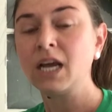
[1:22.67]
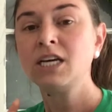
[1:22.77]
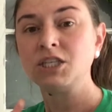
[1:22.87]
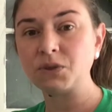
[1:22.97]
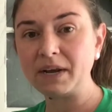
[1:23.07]

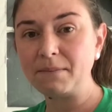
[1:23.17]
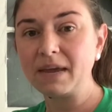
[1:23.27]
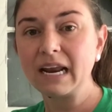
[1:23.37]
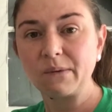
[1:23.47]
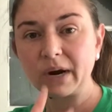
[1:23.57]
So in a
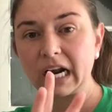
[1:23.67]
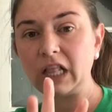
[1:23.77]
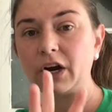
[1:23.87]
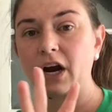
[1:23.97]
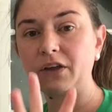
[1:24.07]
minute, we're going to
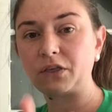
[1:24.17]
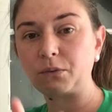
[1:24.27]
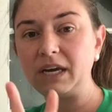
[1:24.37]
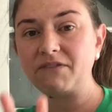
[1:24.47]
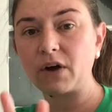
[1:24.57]
learn our
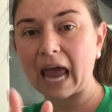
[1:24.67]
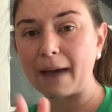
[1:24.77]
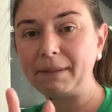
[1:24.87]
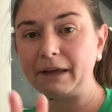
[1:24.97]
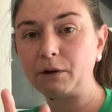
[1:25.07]
3
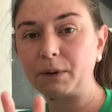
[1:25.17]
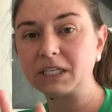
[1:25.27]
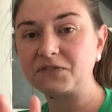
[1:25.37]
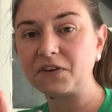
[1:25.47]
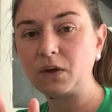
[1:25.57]
vocabulary words
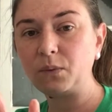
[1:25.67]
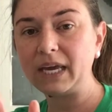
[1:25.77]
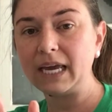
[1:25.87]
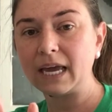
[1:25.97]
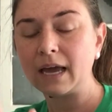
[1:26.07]
for the
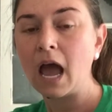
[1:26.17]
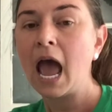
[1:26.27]
week,